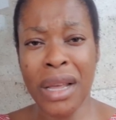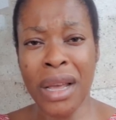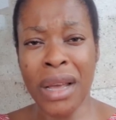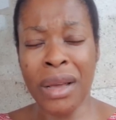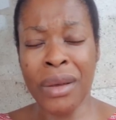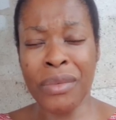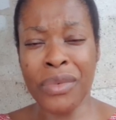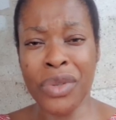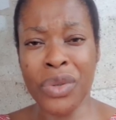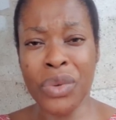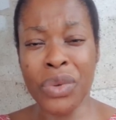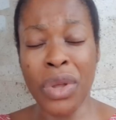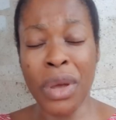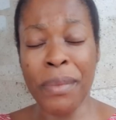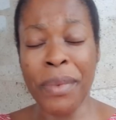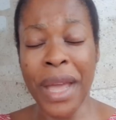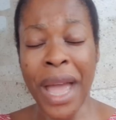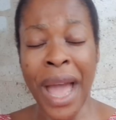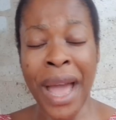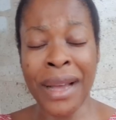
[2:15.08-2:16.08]
um, you'll
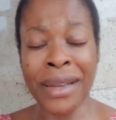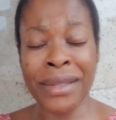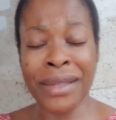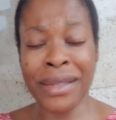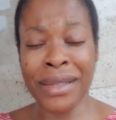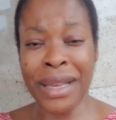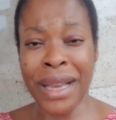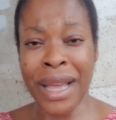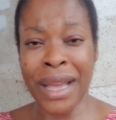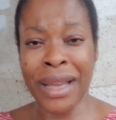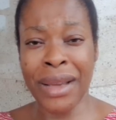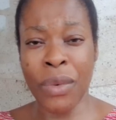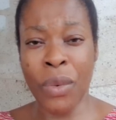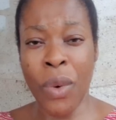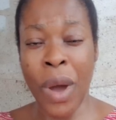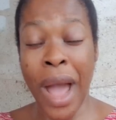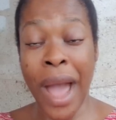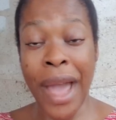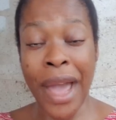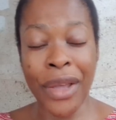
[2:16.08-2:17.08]
not be asked like
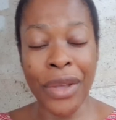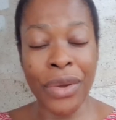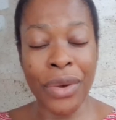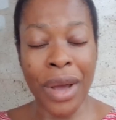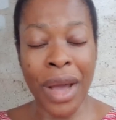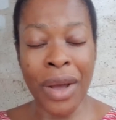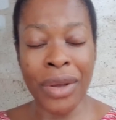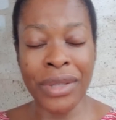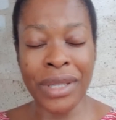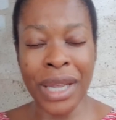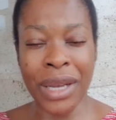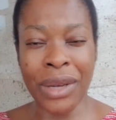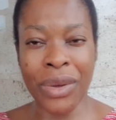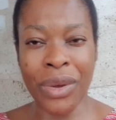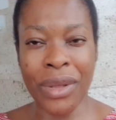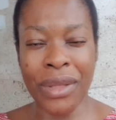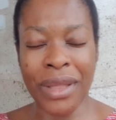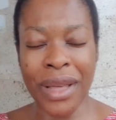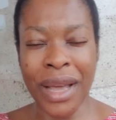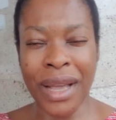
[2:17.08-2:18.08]
why are you out and
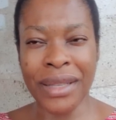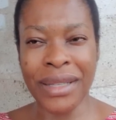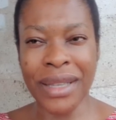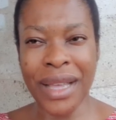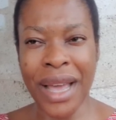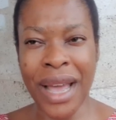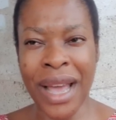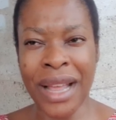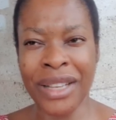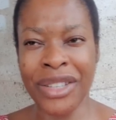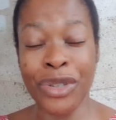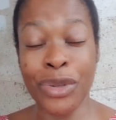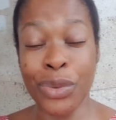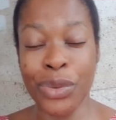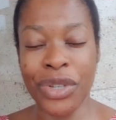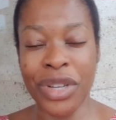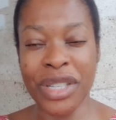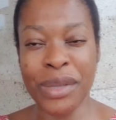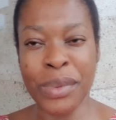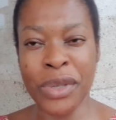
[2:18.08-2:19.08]
all that and
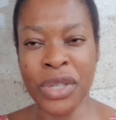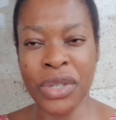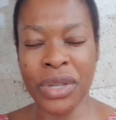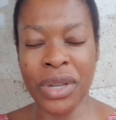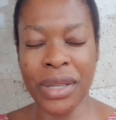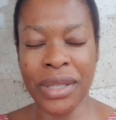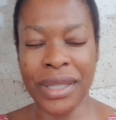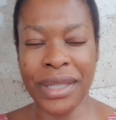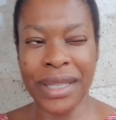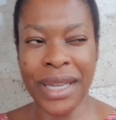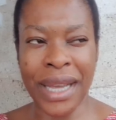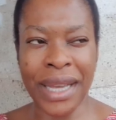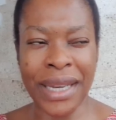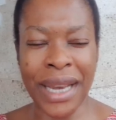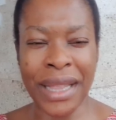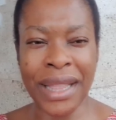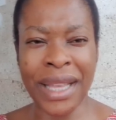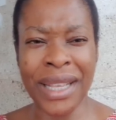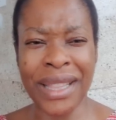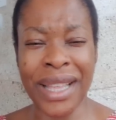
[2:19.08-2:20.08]
you'll just be shot
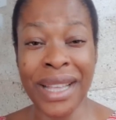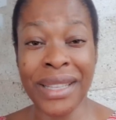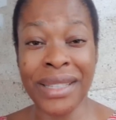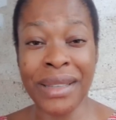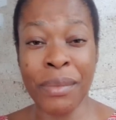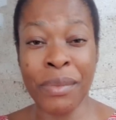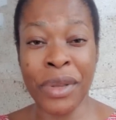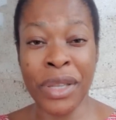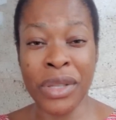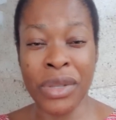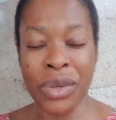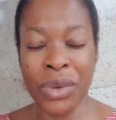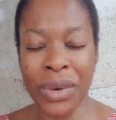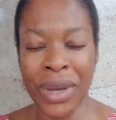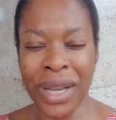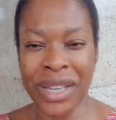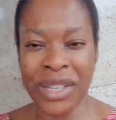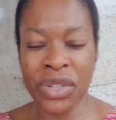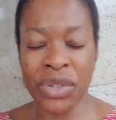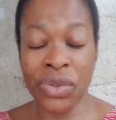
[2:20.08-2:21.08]
dead i think that's a bit
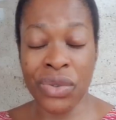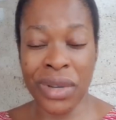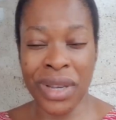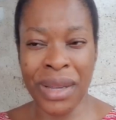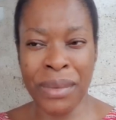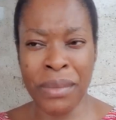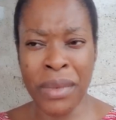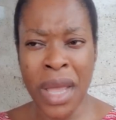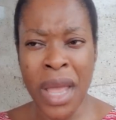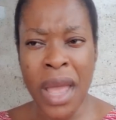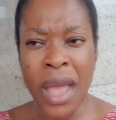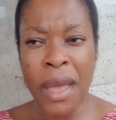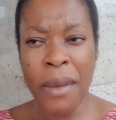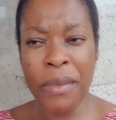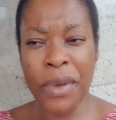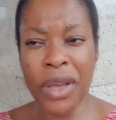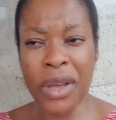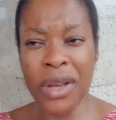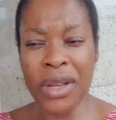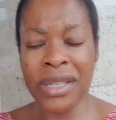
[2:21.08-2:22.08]
too extreme
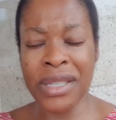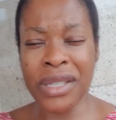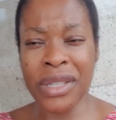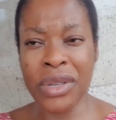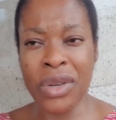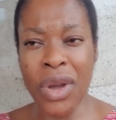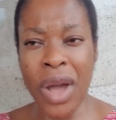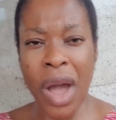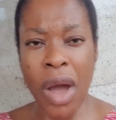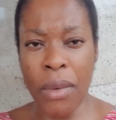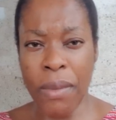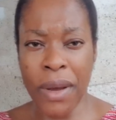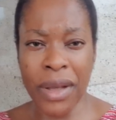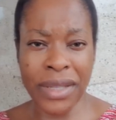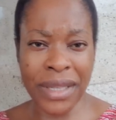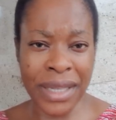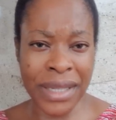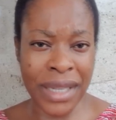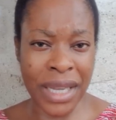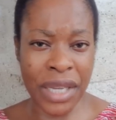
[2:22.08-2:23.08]
because you know how
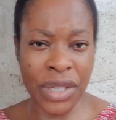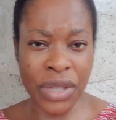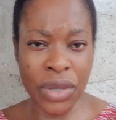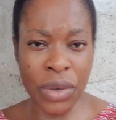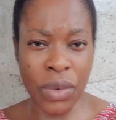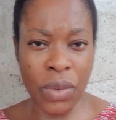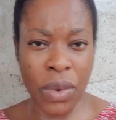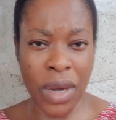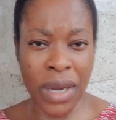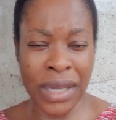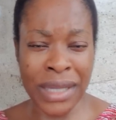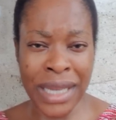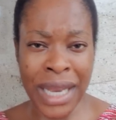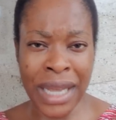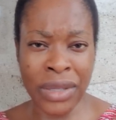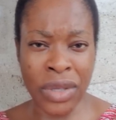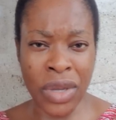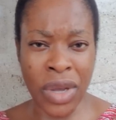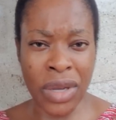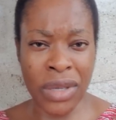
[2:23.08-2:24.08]
about essential workers
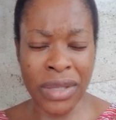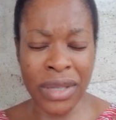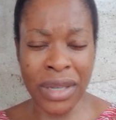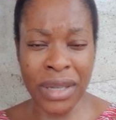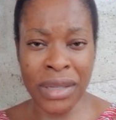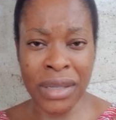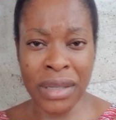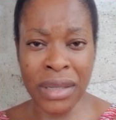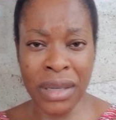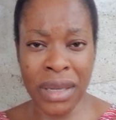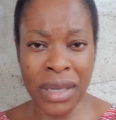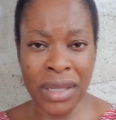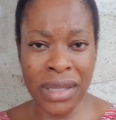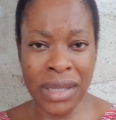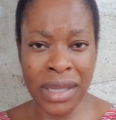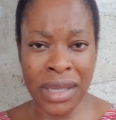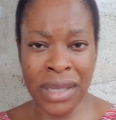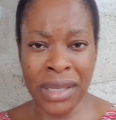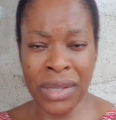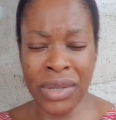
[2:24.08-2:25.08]
like doctors
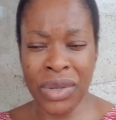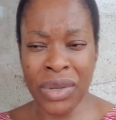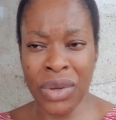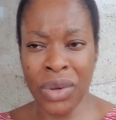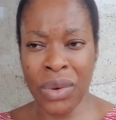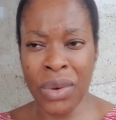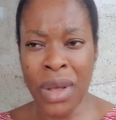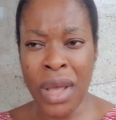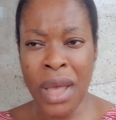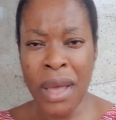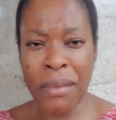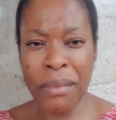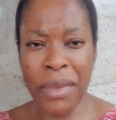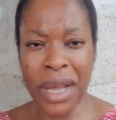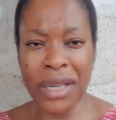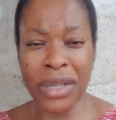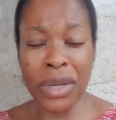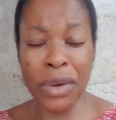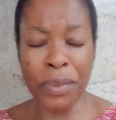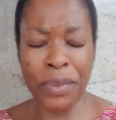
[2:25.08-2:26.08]
nurses you know
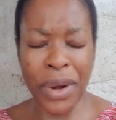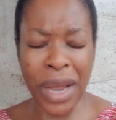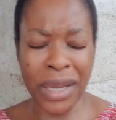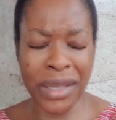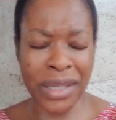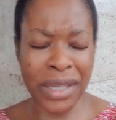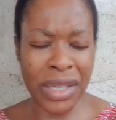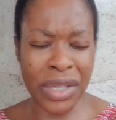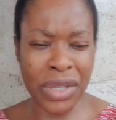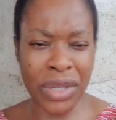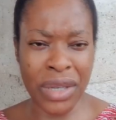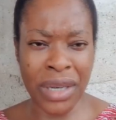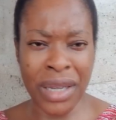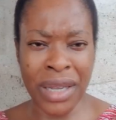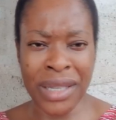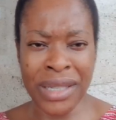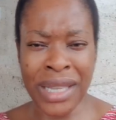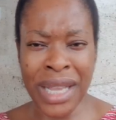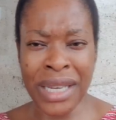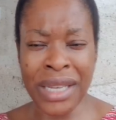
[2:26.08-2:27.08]
medical
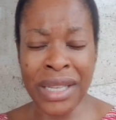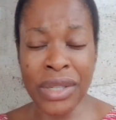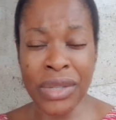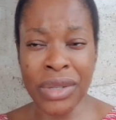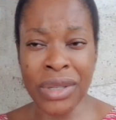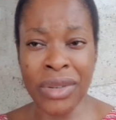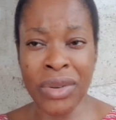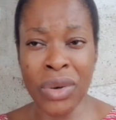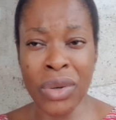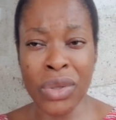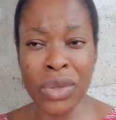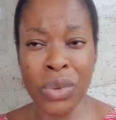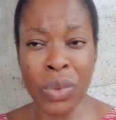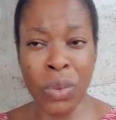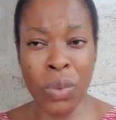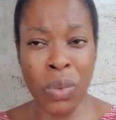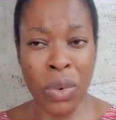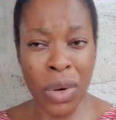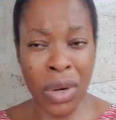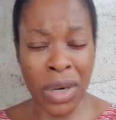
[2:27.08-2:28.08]
practitioners that need to go to
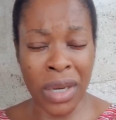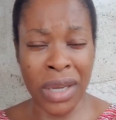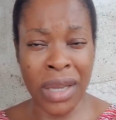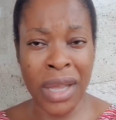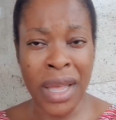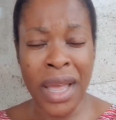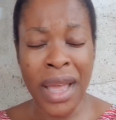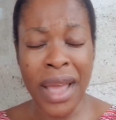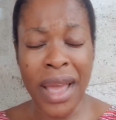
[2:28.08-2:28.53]
work